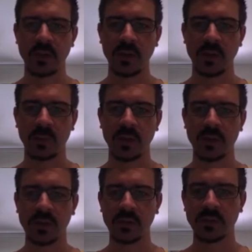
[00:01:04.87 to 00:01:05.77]
Come down
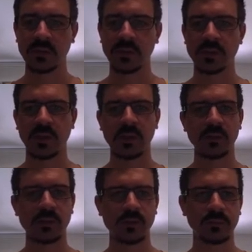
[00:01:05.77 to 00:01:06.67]
here into
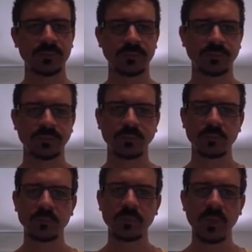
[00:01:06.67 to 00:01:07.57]
settings,
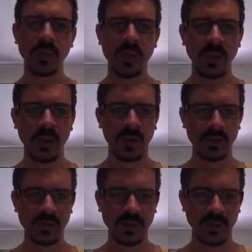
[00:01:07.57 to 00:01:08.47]
and you'll
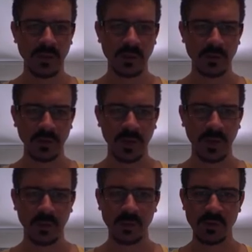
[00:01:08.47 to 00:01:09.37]
see here in
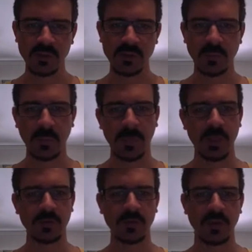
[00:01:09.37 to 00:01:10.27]
language,
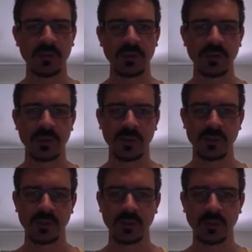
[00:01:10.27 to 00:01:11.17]
if you have this set
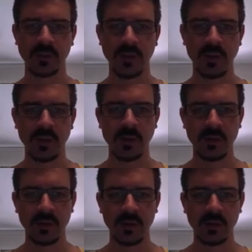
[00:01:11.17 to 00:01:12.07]
to
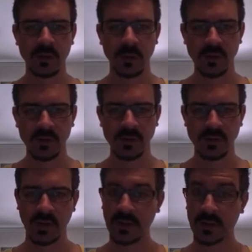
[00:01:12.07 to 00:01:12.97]
US,
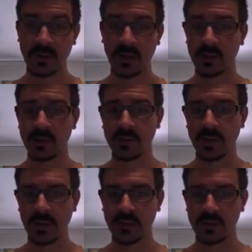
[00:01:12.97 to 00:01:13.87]
anything other than
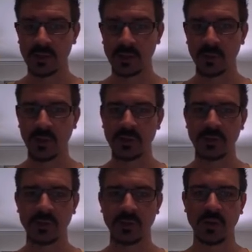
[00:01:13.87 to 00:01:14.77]
English US, if
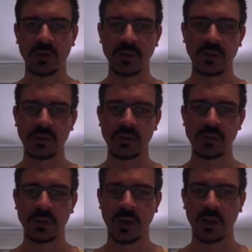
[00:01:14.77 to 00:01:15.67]
you've got on English
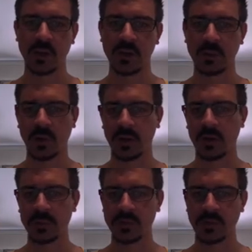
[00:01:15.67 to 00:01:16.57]
UK, pirate
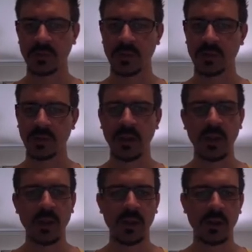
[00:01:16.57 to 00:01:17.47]
upside down,
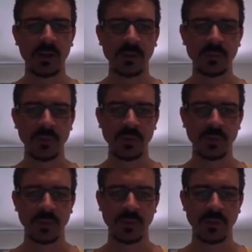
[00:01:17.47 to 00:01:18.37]
you just
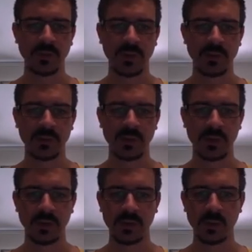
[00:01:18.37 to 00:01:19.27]
want to set that to
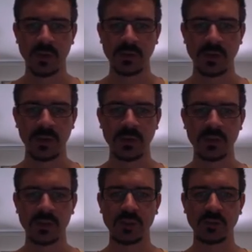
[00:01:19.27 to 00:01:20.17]
US
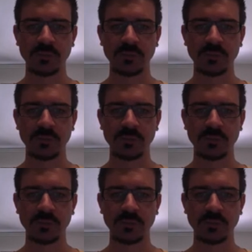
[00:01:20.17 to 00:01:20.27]
English